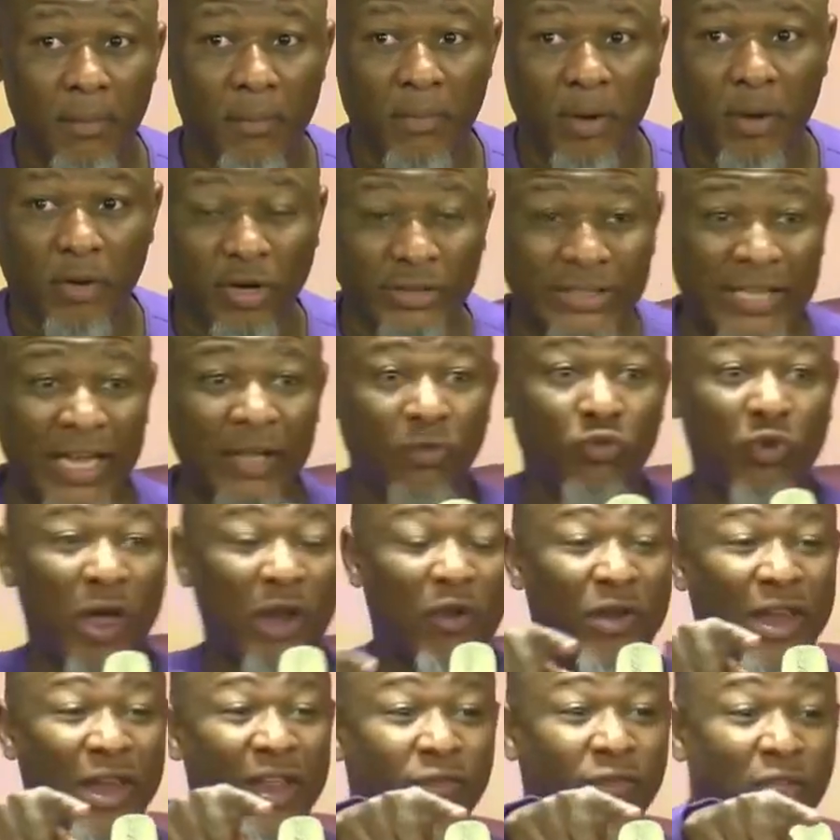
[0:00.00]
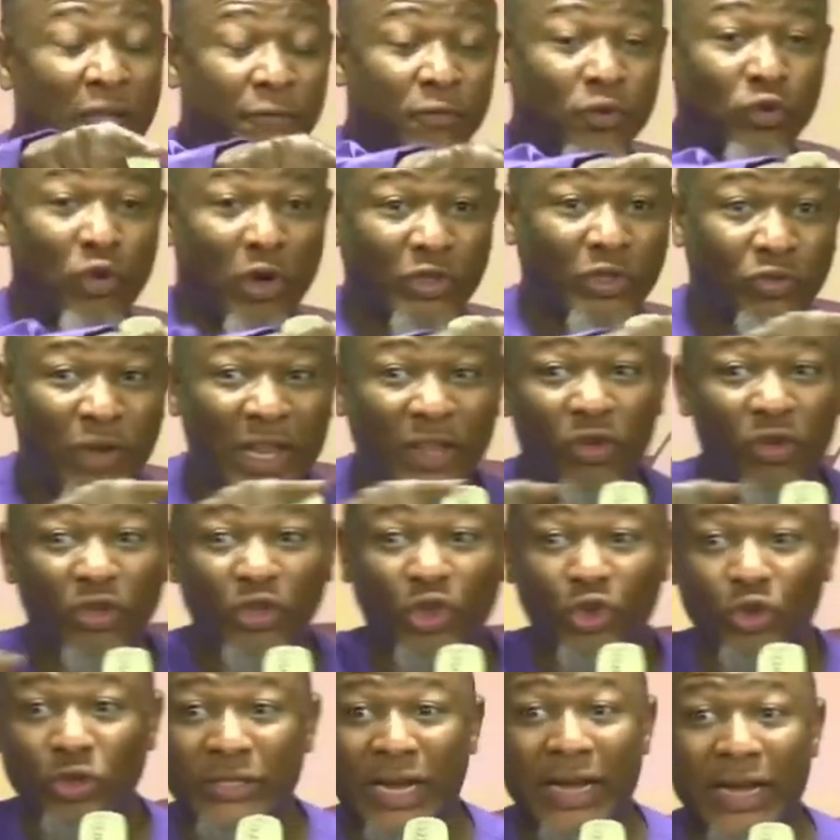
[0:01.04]
Because if it was little
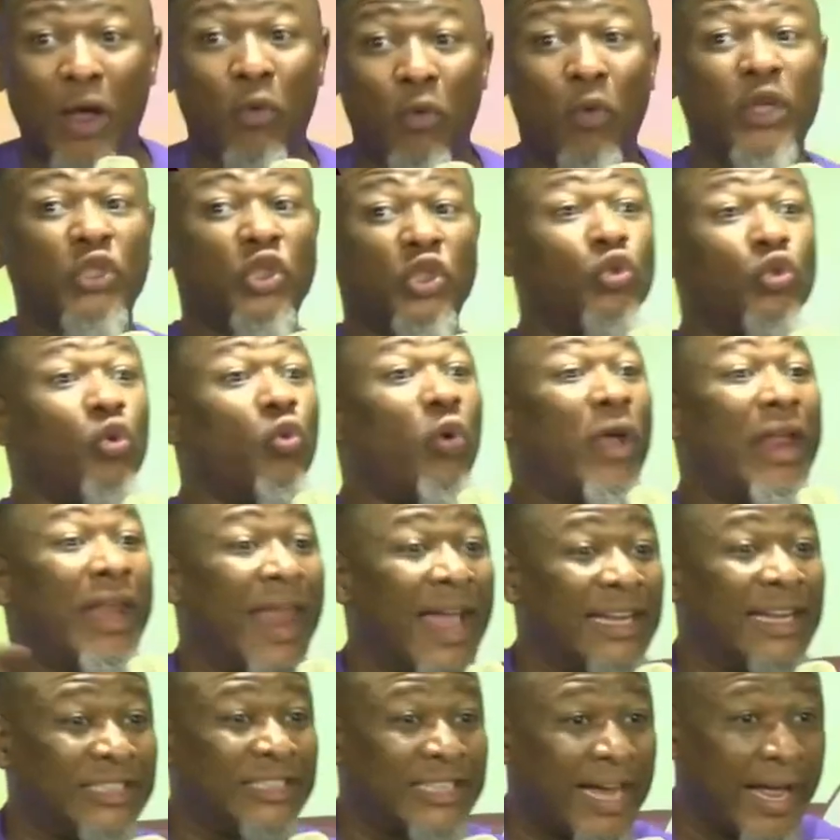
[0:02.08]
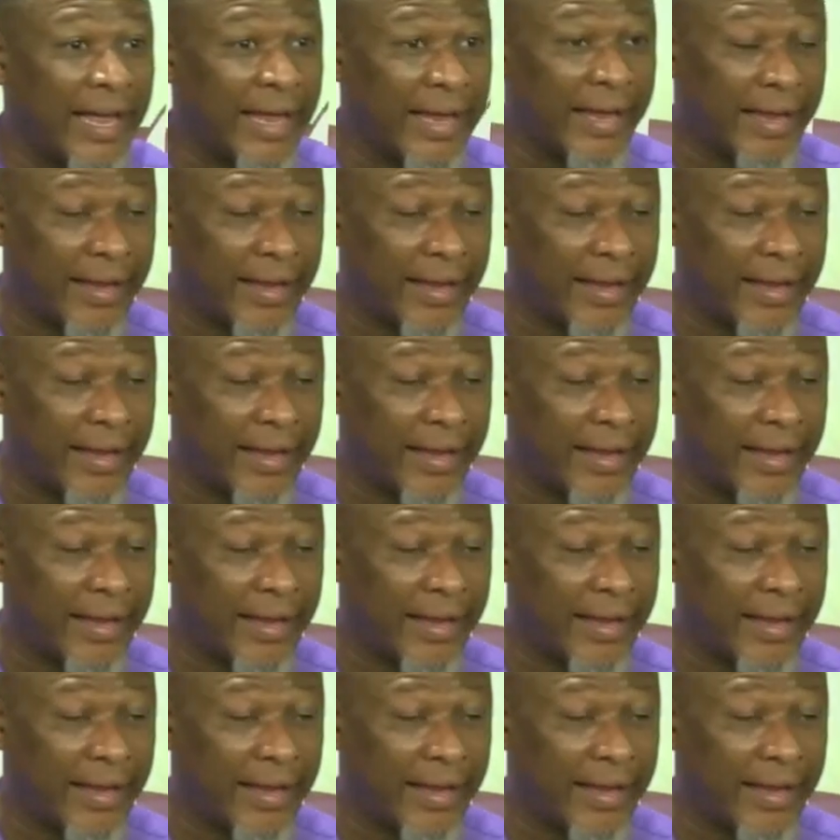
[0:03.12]
children, they would sue Elijah.